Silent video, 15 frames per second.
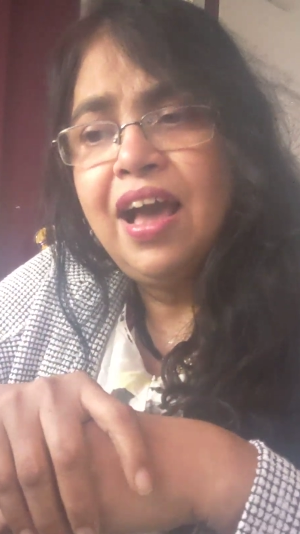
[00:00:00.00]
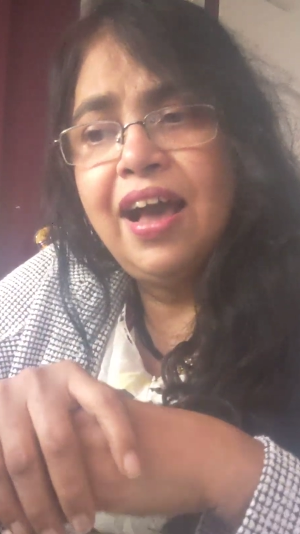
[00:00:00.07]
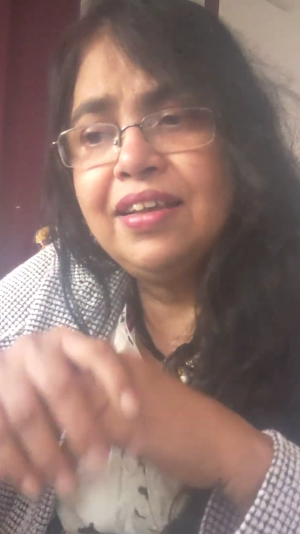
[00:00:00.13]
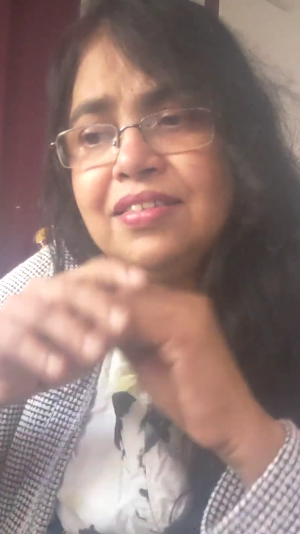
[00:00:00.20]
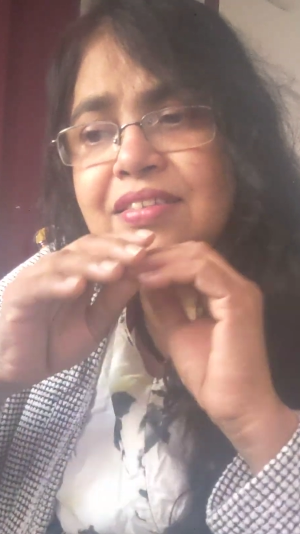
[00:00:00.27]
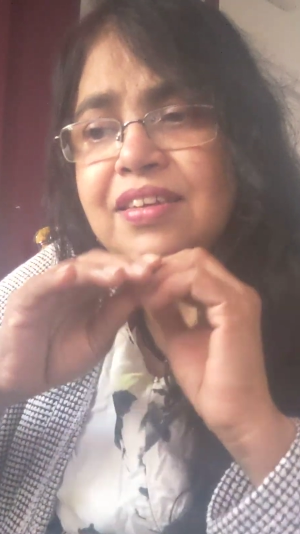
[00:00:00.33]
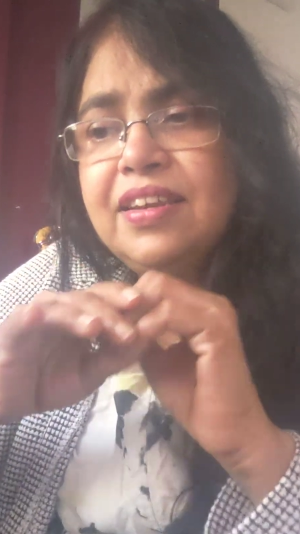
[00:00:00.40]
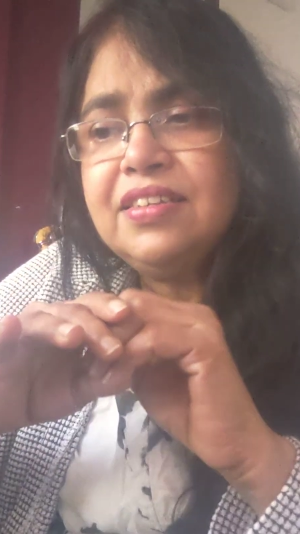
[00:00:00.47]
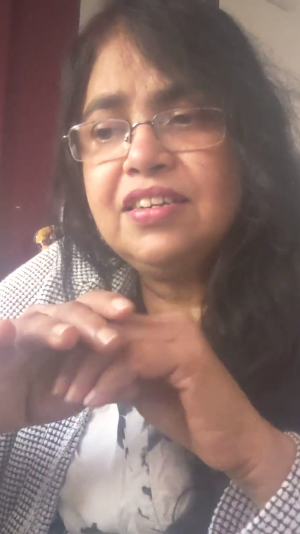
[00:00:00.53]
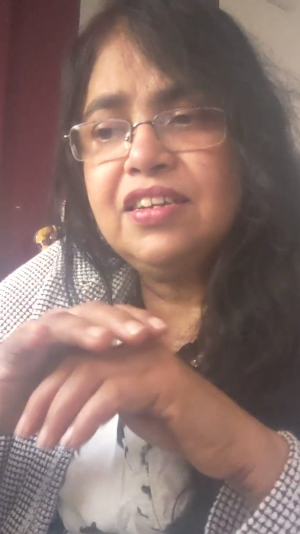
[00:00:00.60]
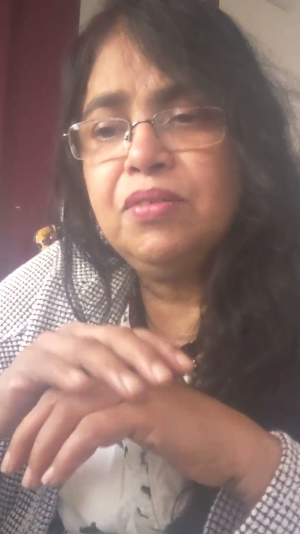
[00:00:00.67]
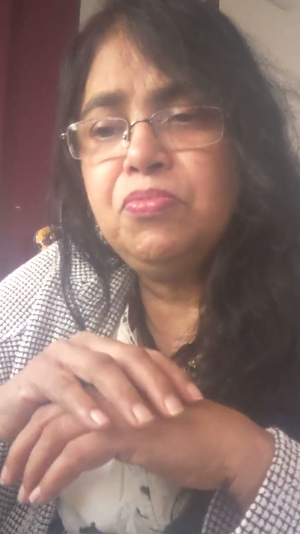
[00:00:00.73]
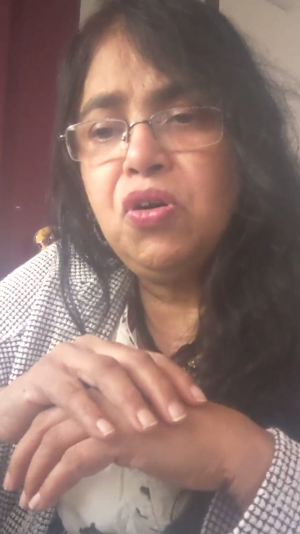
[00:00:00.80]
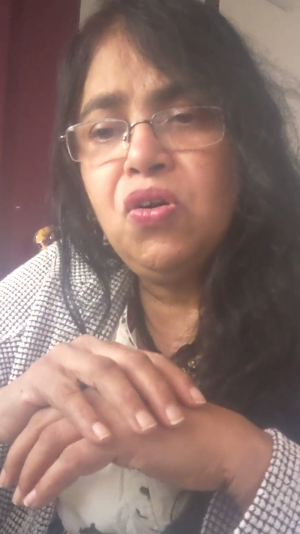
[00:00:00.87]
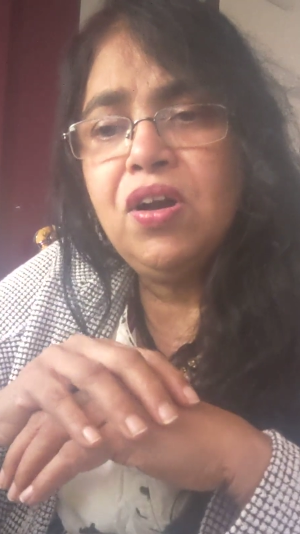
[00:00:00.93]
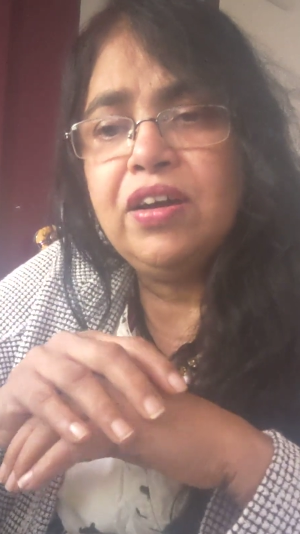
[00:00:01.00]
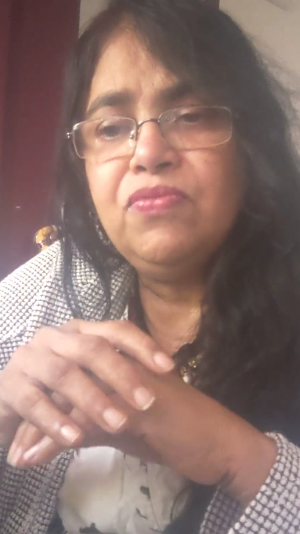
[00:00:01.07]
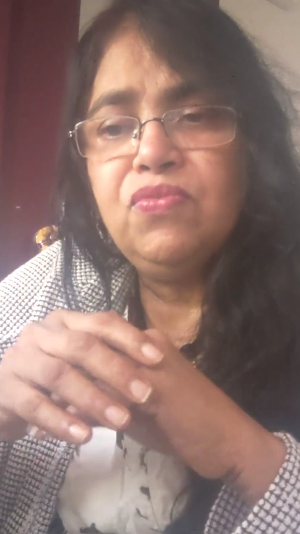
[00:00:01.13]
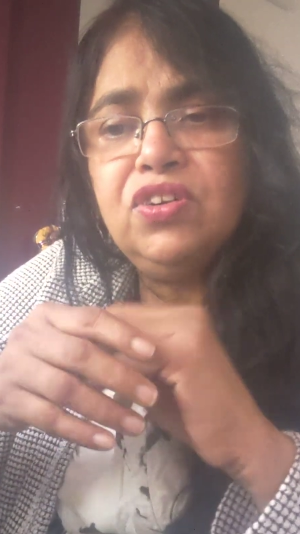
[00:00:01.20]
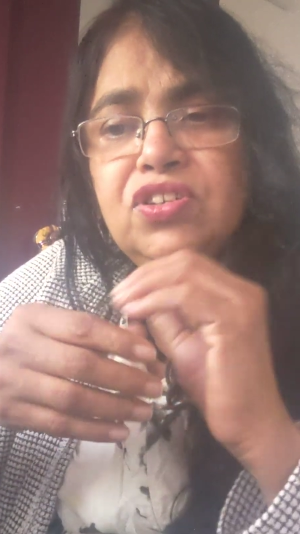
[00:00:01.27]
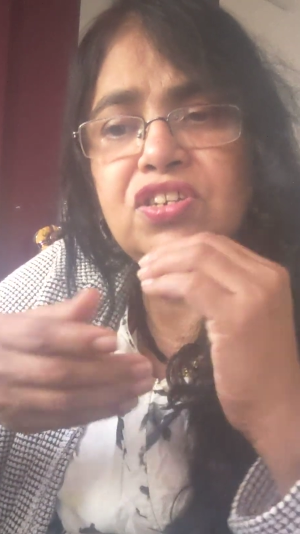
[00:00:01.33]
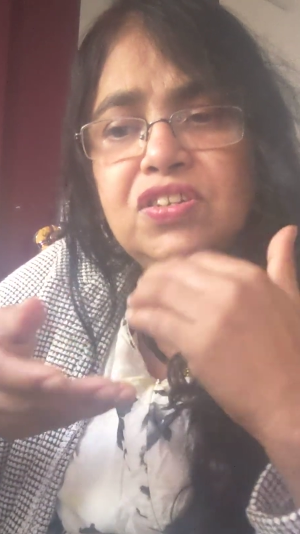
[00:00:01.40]
as stated above,
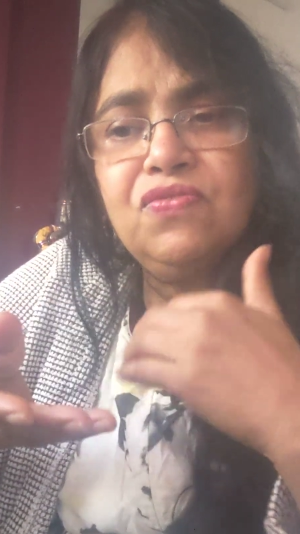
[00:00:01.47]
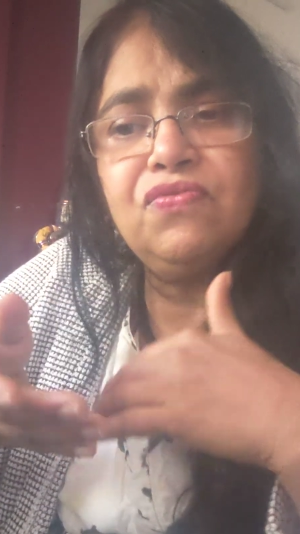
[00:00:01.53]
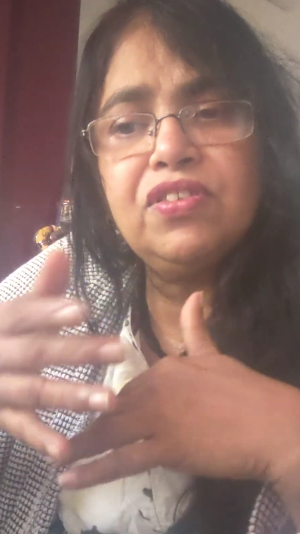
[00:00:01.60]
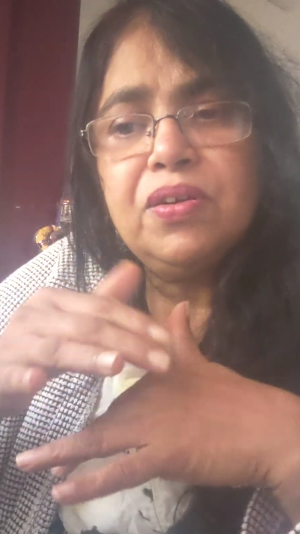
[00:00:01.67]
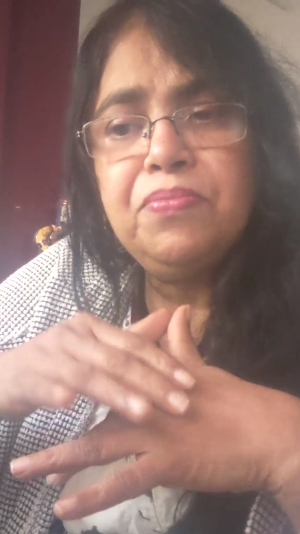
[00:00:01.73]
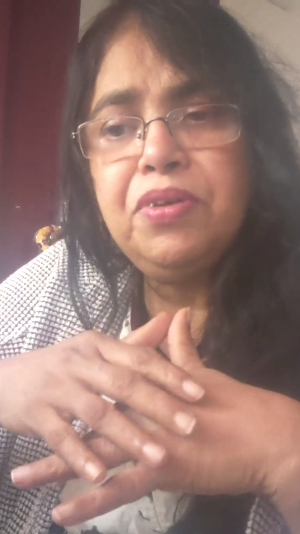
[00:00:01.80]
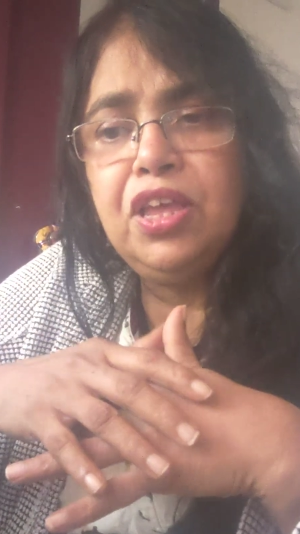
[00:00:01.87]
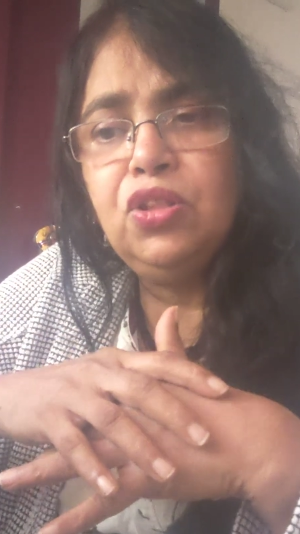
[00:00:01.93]
conversion from